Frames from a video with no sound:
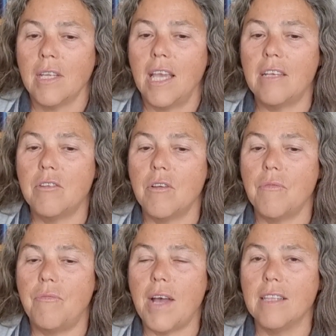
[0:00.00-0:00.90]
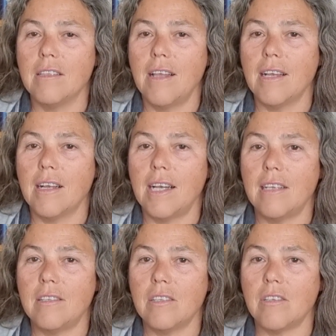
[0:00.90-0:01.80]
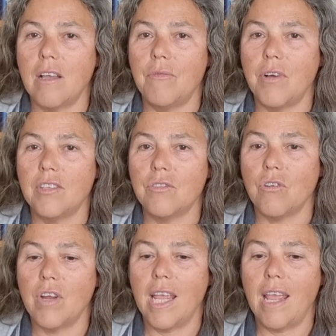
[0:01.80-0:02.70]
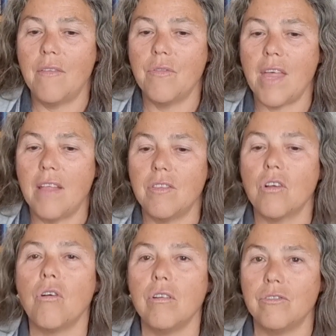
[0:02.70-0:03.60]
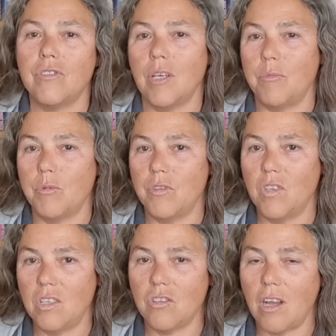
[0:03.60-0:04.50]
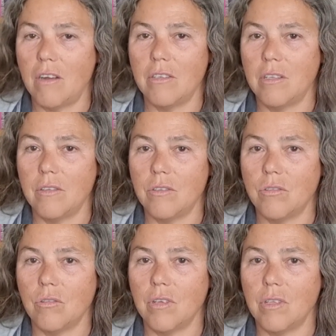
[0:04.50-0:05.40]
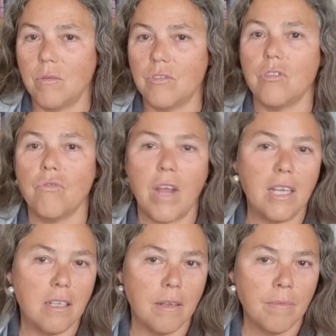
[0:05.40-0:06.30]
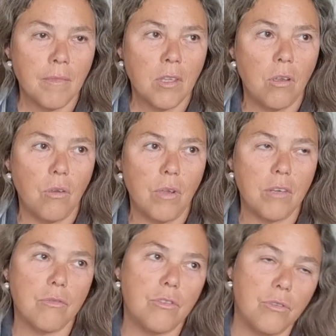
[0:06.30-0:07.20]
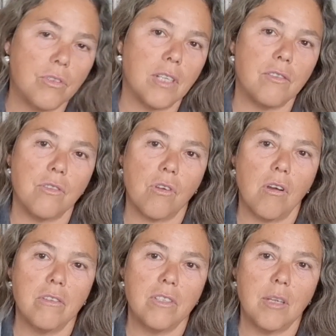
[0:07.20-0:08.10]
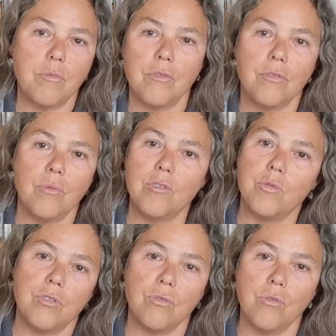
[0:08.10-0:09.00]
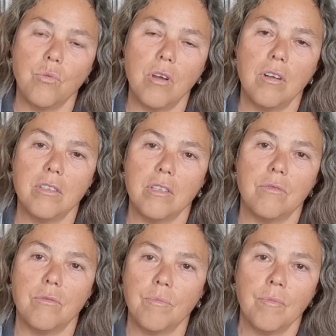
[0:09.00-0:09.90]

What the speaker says: It felt like a classic sci-fi story in that the concept was the entirety of the story. There was a narrator who introduced us to the concept and through which we saw the world, and